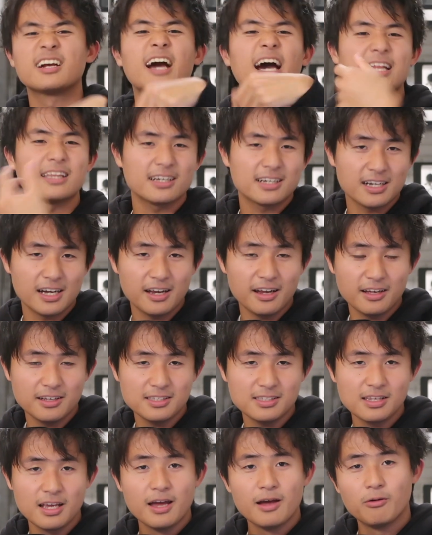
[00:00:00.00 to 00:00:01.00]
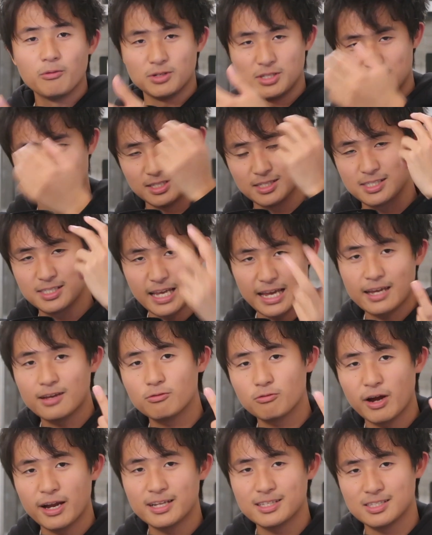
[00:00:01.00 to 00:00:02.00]
Katakanas, which is the second
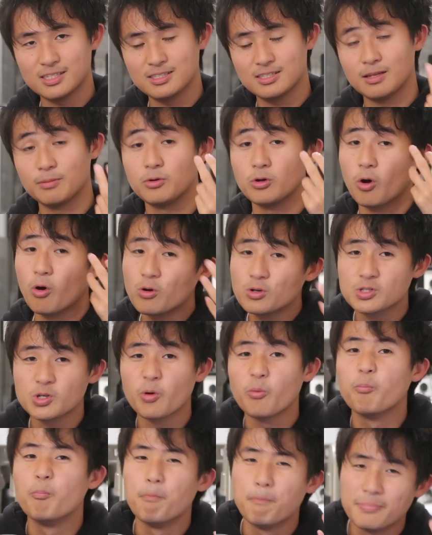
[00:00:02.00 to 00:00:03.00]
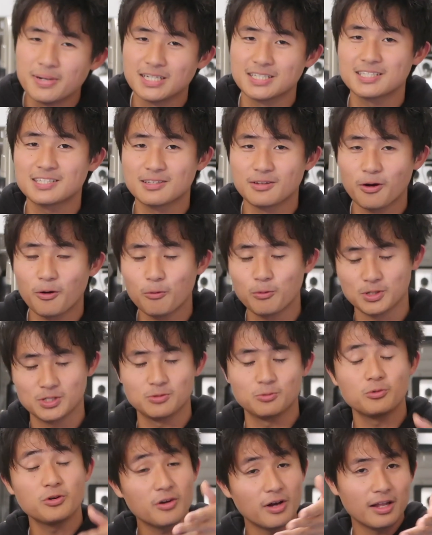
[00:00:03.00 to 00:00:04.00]
writing system you also must know, which
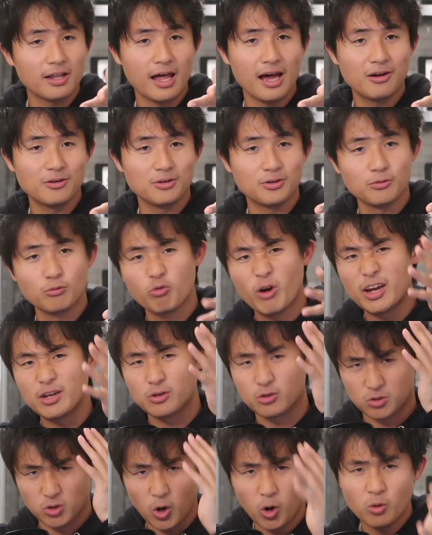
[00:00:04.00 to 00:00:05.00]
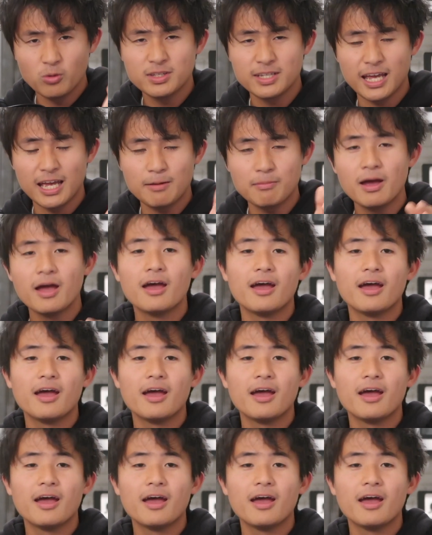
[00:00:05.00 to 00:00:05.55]
will allow you to write your own name,